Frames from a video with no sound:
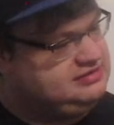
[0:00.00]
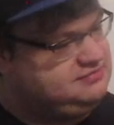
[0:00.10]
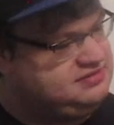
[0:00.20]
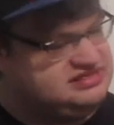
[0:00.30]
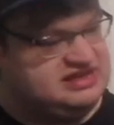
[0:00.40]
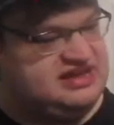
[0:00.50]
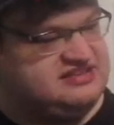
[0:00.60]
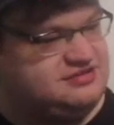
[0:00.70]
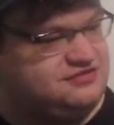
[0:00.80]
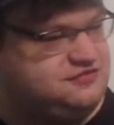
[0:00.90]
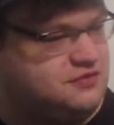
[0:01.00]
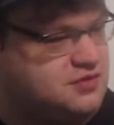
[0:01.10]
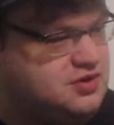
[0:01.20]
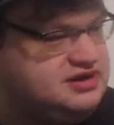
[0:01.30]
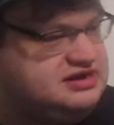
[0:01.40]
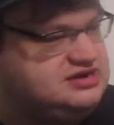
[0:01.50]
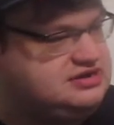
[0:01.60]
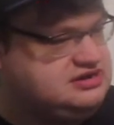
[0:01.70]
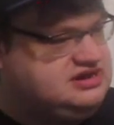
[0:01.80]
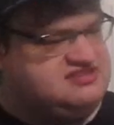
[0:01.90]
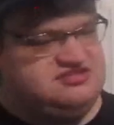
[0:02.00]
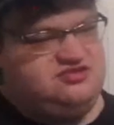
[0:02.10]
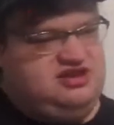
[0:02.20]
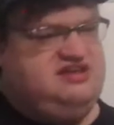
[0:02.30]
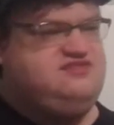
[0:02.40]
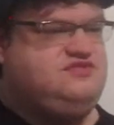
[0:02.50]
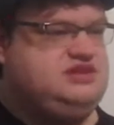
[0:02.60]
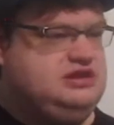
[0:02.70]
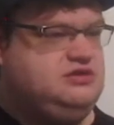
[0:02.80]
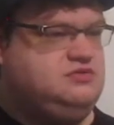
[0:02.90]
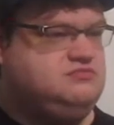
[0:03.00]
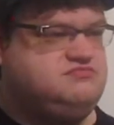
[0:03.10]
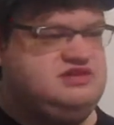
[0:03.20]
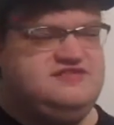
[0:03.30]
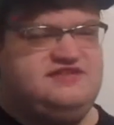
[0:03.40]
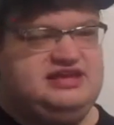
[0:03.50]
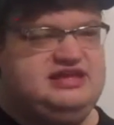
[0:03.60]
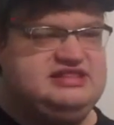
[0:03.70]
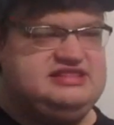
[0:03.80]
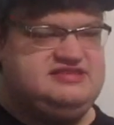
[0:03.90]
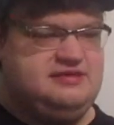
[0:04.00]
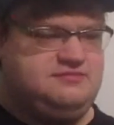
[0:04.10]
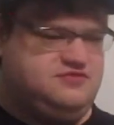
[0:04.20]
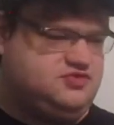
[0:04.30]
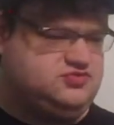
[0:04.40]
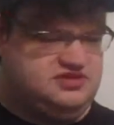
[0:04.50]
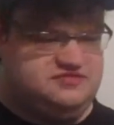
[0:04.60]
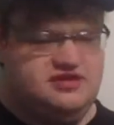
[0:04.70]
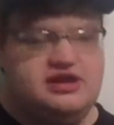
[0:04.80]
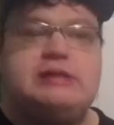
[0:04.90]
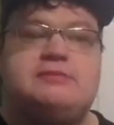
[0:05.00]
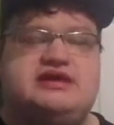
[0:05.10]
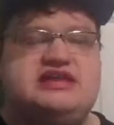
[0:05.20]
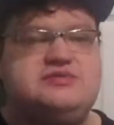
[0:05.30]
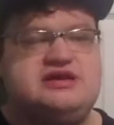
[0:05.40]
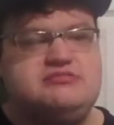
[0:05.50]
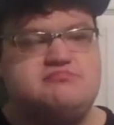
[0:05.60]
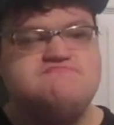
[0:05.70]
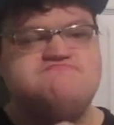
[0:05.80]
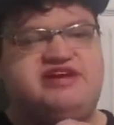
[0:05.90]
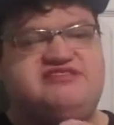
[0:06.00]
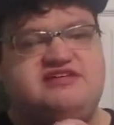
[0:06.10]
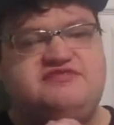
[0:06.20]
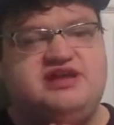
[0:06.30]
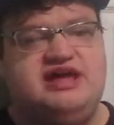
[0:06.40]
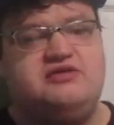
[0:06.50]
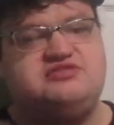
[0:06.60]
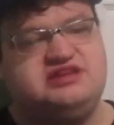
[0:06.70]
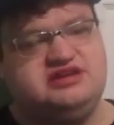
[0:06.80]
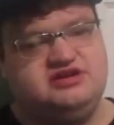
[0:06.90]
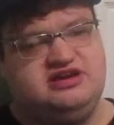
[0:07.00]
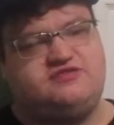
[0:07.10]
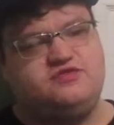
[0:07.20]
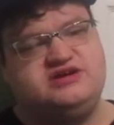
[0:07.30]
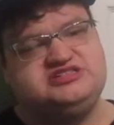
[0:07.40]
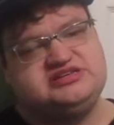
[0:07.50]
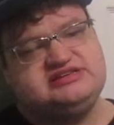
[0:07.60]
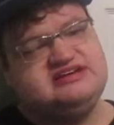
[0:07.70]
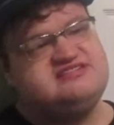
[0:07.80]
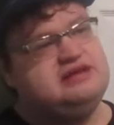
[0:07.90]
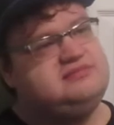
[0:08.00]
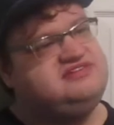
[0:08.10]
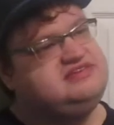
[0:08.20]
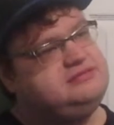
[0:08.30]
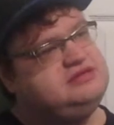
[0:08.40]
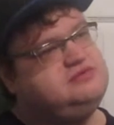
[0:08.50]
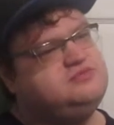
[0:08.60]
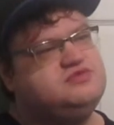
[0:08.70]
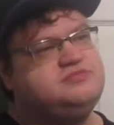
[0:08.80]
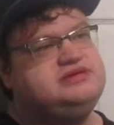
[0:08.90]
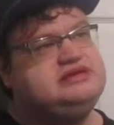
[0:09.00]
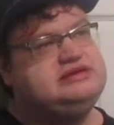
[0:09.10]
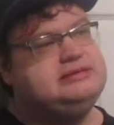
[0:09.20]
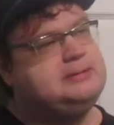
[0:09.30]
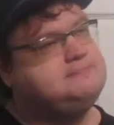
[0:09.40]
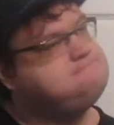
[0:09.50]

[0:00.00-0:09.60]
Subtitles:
But that's for yesterday's video. If I can get this up before 12. But anyway, that's it for now. Thank you guys for watching. Next time you see me will be